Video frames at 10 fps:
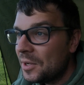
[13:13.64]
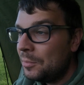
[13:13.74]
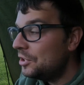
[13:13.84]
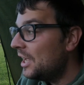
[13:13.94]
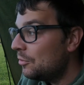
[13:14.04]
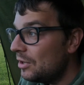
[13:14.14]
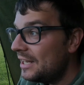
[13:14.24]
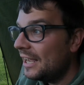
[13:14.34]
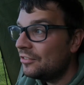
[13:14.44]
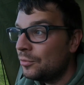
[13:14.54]
But yeah,
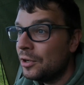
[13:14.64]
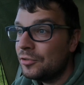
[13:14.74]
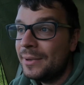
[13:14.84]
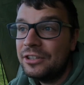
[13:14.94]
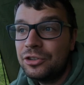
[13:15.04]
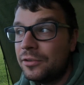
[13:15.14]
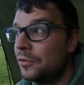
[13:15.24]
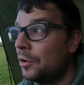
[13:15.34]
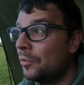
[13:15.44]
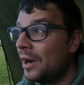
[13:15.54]
recast the rods, make sure
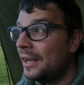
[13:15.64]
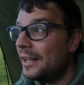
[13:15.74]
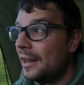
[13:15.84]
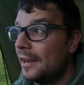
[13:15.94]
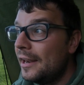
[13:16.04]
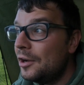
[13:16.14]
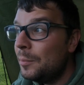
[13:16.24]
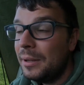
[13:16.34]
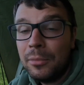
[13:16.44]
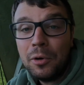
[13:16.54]
they're all right. A little
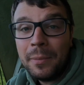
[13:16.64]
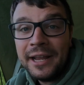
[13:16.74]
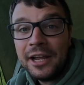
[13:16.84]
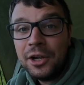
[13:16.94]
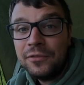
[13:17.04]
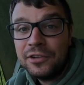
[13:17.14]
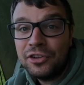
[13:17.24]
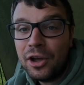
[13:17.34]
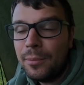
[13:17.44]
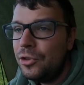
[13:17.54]
bit more bait over
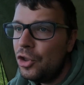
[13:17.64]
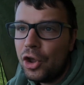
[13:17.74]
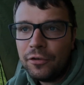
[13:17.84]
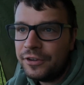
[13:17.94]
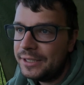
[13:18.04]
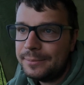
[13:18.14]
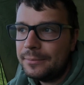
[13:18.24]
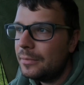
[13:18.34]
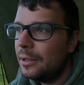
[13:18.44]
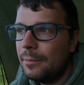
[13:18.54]
top,
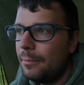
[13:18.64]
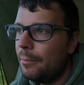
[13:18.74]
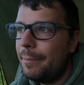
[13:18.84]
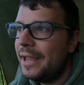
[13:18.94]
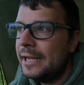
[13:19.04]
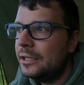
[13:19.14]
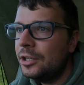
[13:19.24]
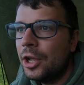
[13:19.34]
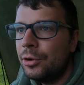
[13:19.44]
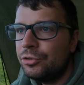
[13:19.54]
nothing big,
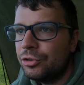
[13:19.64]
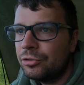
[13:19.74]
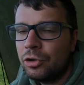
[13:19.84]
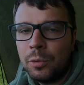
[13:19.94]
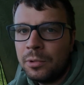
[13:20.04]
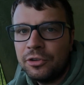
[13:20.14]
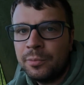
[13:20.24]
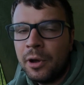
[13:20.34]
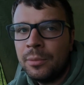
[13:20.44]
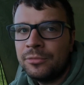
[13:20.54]
you know, just a couple of
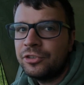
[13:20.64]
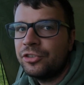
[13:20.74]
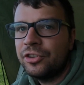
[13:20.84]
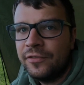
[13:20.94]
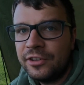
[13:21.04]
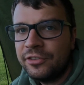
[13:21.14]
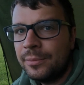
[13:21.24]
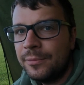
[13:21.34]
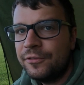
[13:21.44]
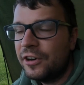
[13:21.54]
spawns, just so there's
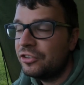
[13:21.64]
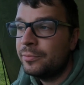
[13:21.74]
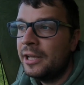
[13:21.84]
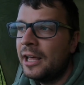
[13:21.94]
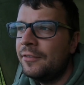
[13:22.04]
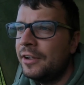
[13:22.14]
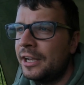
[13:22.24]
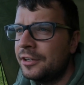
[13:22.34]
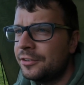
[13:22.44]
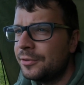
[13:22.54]
some fresh smell out
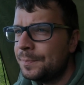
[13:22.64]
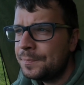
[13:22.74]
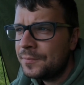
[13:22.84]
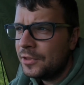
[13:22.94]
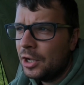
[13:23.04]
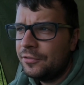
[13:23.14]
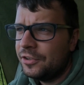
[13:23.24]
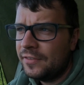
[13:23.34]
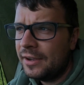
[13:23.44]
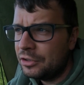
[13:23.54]
there, because
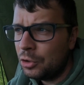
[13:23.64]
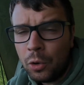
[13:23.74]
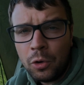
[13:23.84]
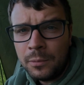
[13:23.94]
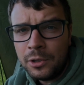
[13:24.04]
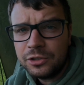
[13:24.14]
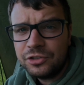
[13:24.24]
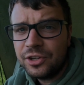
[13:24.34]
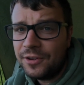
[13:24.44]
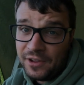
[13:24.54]
obviously if I haven't caught
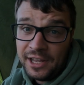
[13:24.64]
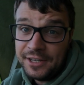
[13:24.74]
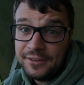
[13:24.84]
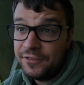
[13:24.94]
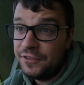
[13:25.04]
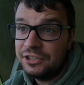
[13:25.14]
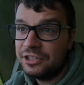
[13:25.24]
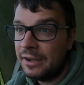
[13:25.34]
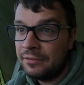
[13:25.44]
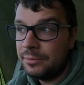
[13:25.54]
much, then the fish
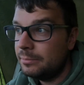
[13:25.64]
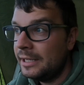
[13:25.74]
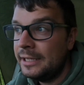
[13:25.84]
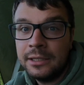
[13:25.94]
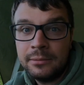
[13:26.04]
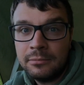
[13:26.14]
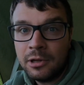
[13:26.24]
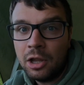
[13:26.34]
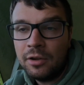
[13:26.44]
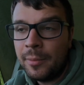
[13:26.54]
haven't eaten
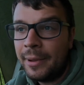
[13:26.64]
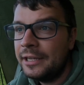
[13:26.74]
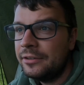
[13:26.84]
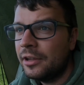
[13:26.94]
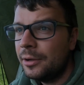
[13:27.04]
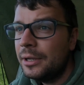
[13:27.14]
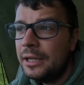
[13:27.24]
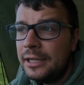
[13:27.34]
a lot of the bait. So